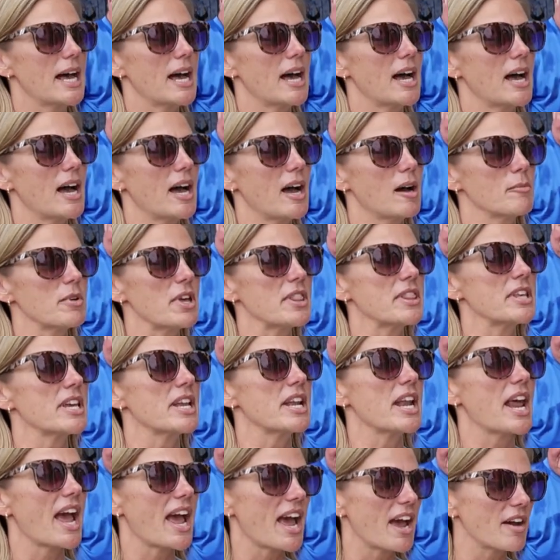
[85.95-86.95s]
And
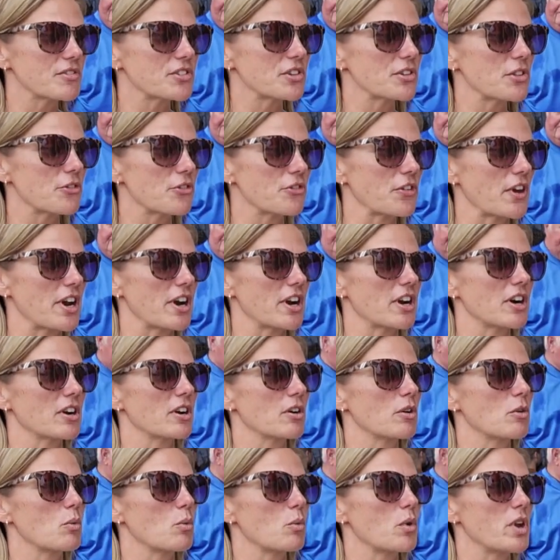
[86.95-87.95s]
then after the
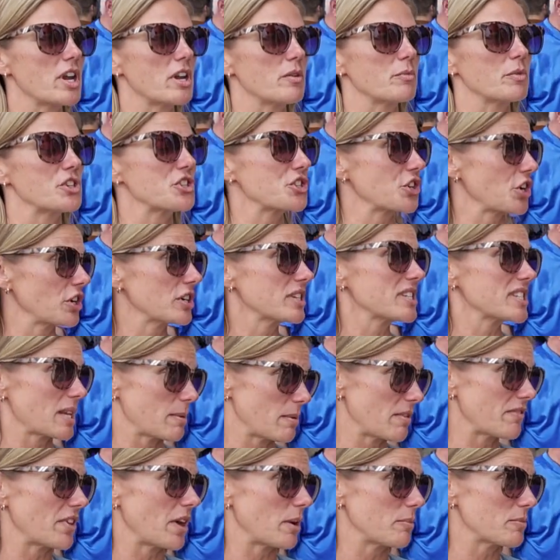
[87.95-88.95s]
fair, we return
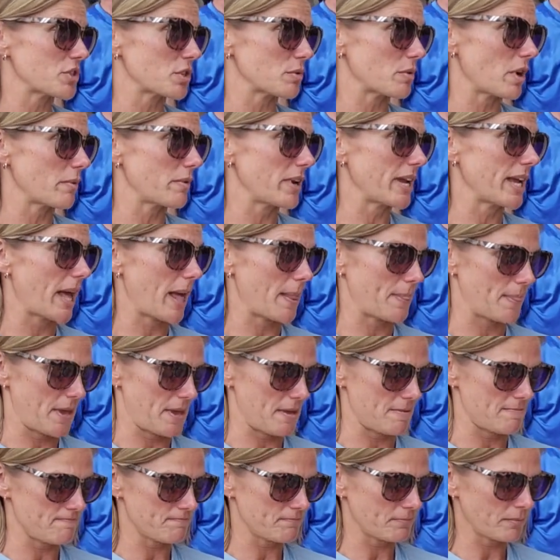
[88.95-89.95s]
some of them to where we got
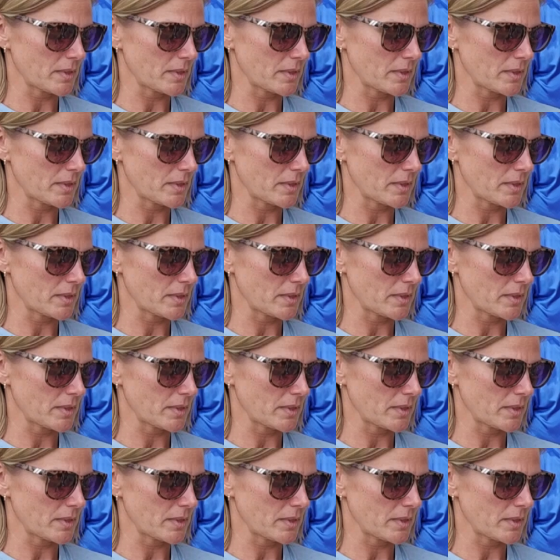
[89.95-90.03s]
them.